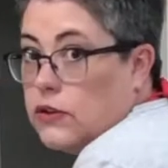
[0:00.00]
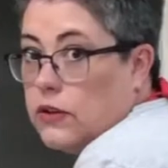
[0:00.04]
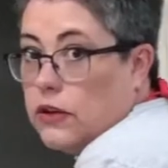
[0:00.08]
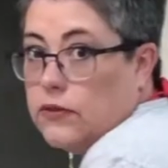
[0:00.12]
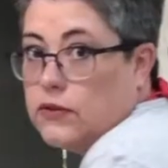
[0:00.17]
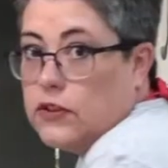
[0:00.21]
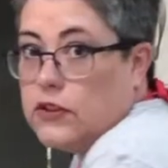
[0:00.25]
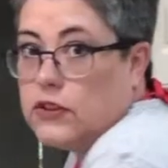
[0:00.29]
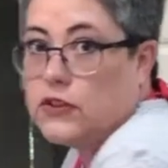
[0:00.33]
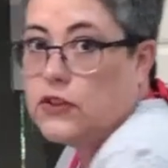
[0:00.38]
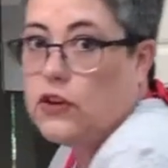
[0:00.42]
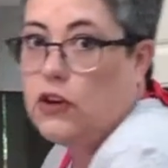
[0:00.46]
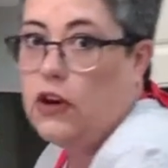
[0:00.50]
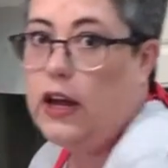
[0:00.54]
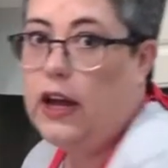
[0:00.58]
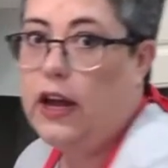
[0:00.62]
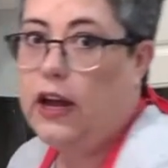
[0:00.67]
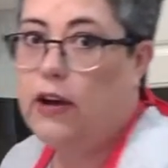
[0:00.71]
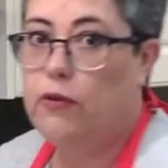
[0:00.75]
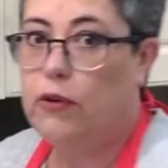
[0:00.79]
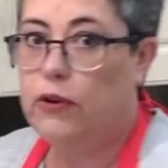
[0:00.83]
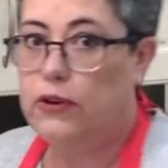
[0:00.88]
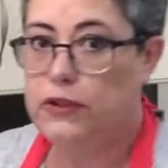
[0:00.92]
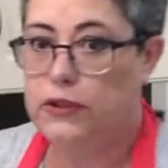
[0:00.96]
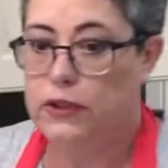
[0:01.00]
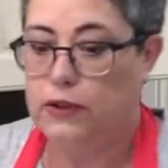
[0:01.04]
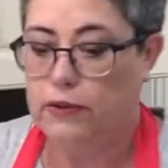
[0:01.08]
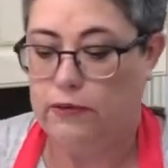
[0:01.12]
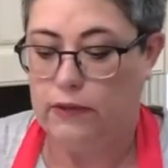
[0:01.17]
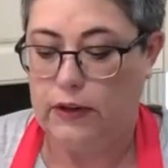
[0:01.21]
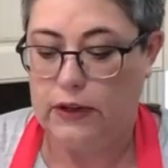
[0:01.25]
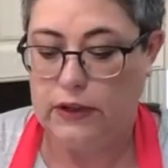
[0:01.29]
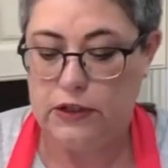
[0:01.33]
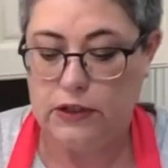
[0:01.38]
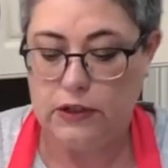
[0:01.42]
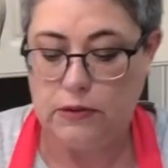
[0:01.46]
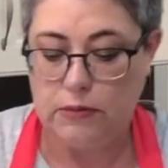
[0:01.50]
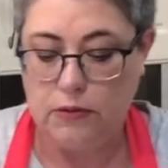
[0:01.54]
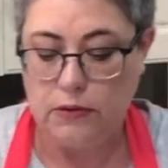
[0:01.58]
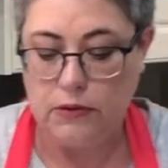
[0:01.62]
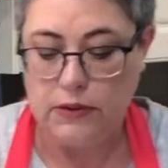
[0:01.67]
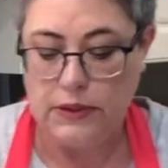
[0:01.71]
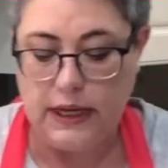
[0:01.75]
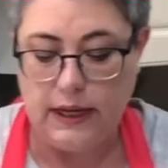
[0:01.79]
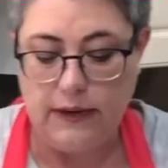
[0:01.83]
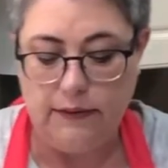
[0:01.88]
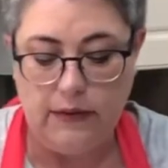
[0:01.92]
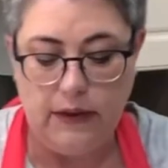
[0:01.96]
So I've just got our roasted
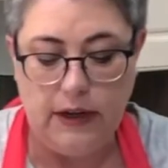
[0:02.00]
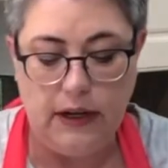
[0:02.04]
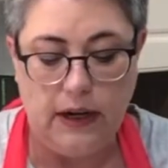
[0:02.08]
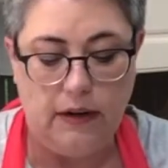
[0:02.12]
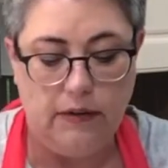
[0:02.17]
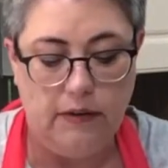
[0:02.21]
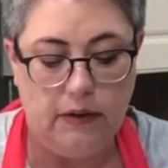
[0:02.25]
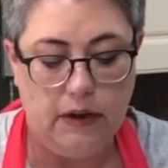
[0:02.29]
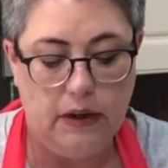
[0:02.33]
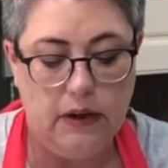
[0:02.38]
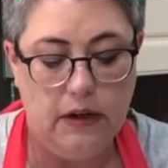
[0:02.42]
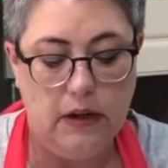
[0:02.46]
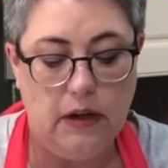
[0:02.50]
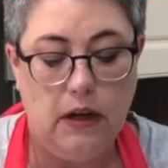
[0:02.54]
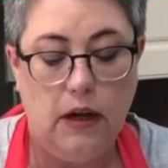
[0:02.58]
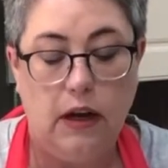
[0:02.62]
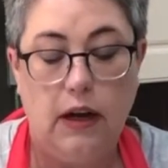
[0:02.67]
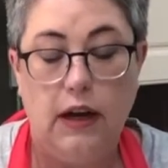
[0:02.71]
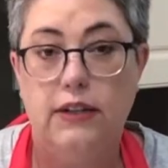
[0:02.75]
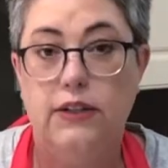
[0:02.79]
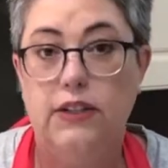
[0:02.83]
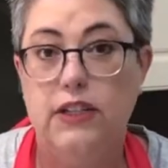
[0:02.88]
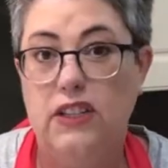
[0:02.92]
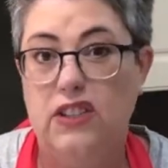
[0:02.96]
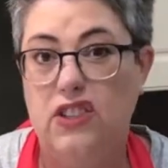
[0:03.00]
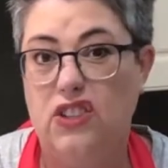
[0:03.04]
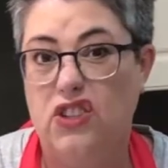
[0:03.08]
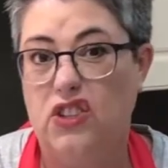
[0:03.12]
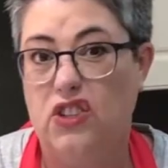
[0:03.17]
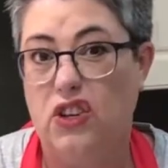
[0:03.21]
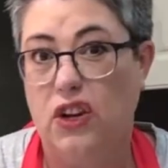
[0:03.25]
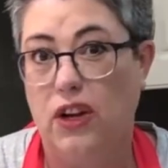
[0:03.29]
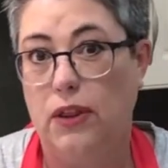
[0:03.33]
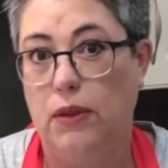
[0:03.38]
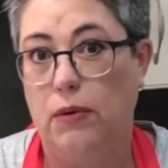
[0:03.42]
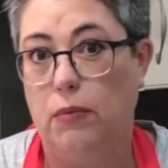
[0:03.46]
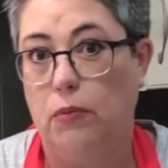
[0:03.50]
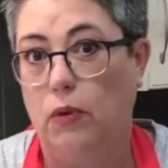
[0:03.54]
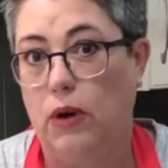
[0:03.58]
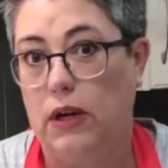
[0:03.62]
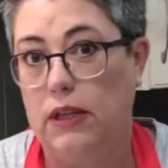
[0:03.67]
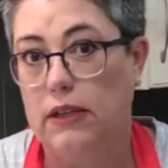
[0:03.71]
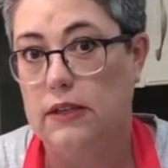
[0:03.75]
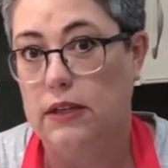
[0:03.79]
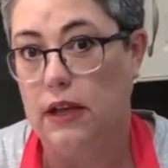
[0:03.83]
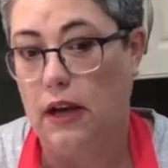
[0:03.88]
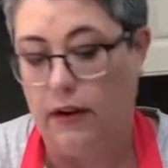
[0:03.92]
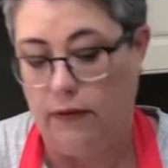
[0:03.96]
vegetables out of the oven. I did stir them
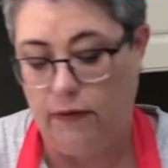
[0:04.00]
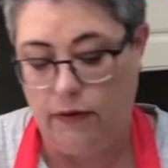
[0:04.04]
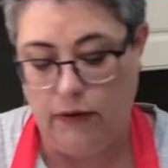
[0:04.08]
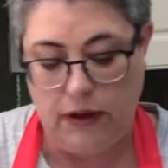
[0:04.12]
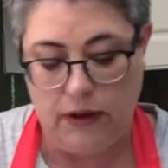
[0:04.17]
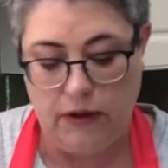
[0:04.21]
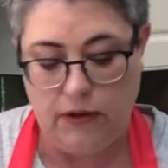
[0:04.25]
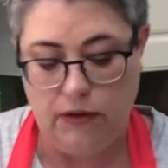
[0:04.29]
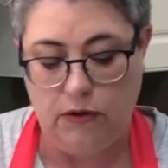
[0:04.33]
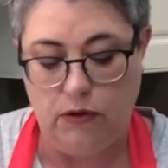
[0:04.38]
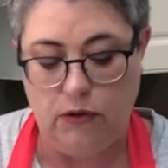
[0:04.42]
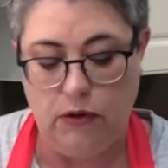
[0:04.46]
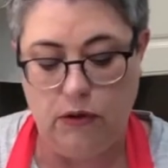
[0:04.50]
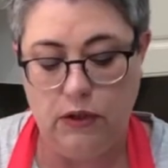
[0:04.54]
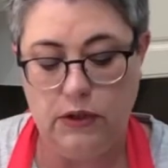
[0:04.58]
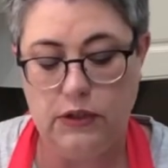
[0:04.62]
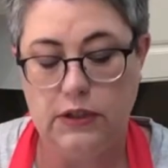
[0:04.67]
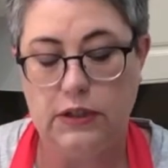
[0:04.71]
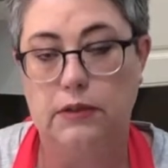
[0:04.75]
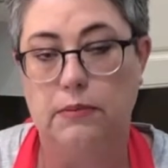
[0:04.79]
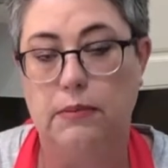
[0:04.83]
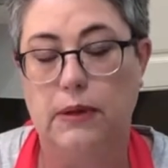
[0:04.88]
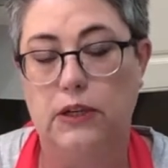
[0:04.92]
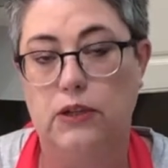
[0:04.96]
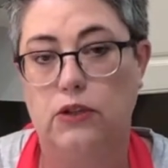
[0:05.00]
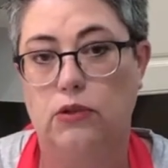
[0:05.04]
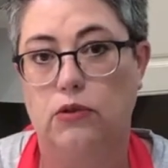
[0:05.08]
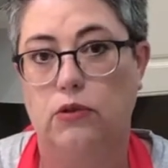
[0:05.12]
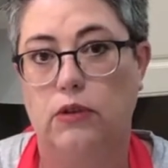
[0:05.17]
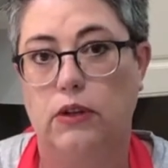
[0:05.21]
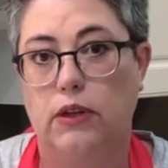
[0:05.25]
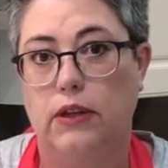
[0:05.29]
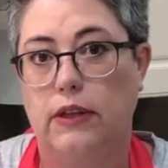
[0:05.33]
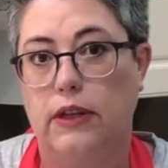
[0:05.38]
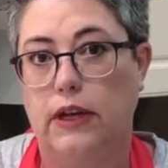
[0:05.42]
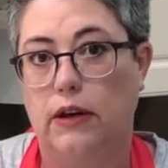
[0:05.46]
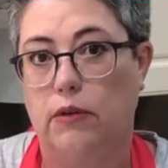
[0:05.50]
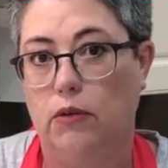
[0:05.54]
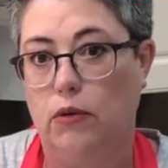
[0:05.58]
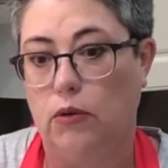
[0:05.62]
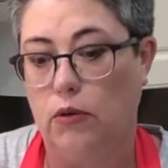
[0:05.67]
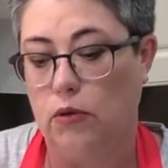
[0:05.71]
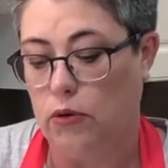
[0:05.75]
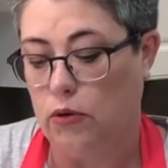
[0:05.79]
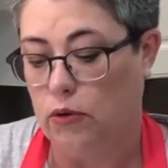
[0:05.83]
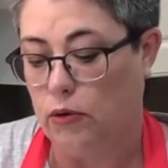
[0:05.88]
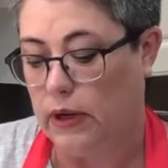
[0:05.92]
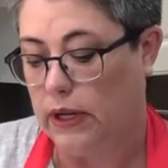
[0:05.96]
once halfway through just to make sure that they were
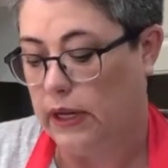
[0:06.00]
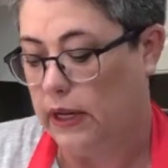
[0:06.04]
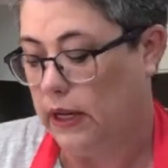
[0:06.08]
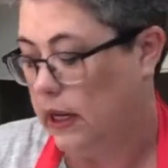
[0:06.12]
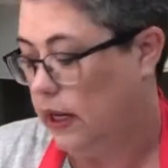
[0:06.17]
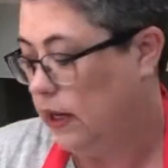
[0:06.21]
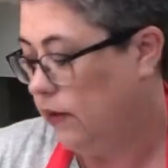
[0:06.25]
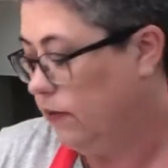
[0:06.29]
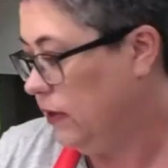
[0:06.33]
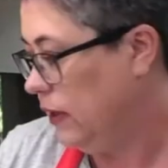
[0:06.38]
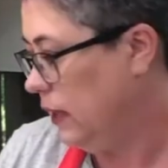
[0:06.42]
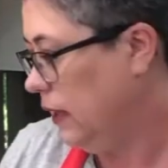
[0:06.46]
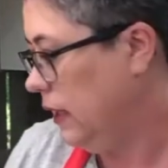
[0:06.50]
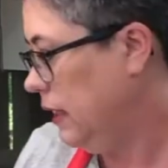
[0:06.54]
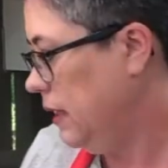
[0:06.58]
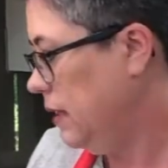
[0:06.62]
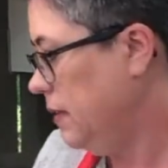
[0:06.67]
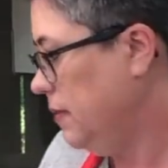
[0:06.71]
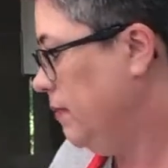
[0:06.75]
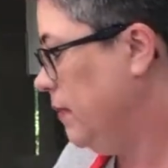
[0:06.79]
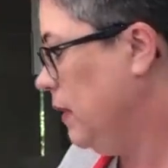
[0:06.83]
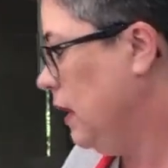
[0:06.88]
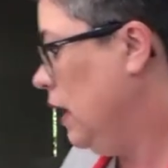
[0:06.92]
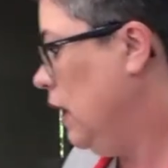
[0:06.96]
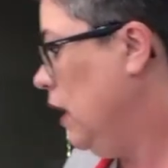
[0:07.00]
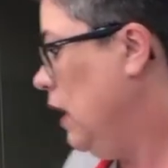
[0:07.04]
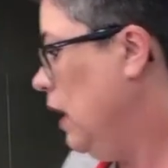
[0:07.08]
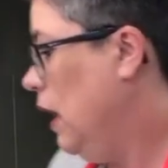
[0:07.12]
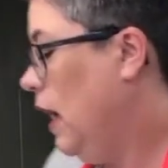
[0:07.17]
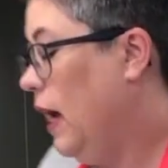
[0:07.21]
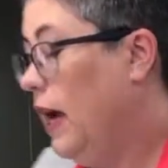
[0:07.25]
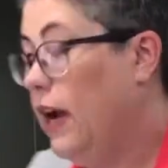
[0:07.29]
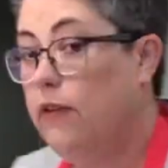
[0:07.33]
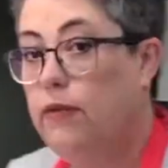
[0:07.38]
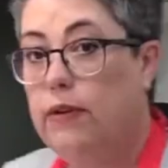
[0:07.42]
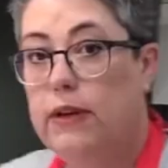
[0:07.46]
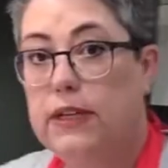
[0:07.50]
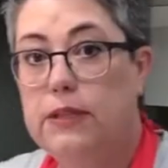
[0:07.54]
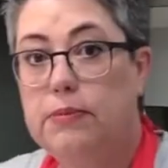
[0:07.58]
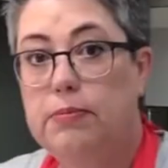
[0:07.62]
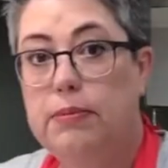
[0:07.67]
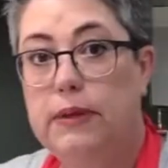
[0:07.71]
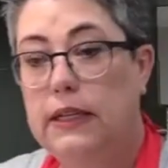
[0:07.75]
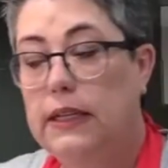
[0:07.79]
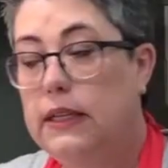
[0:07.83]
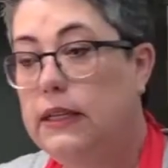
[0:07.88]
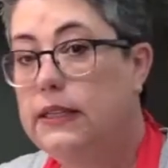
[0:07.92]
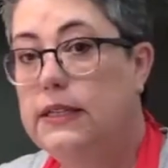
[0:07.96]
all cooking evenly. Our
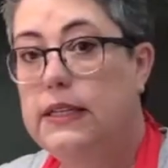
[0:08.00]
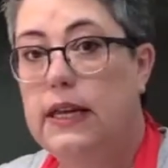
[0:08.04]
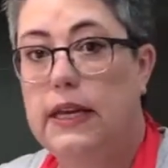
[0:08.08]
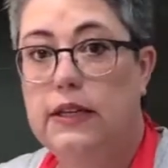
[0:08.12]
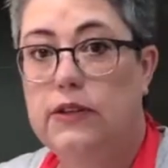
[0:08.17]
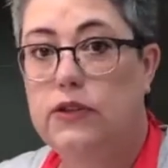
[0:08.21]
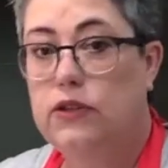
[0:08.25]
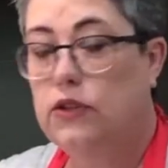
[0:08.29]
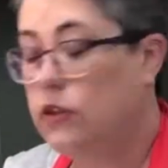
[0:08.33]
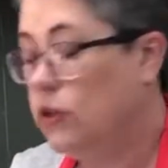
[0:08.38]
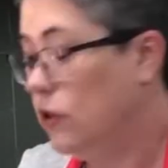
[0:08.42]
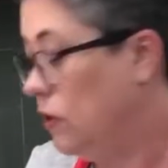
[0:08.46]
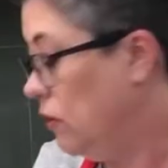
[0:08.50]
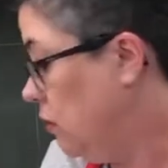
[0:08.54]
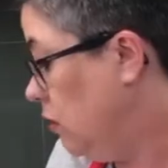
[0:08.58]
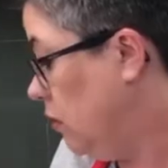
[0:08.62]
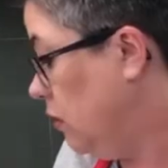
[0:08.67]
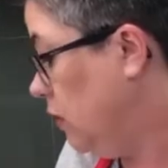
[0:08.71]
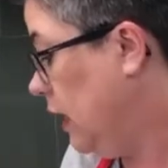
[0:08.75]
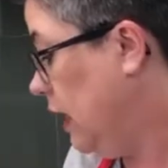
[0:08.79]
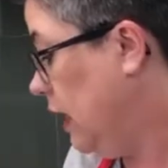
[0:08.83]
recipe says to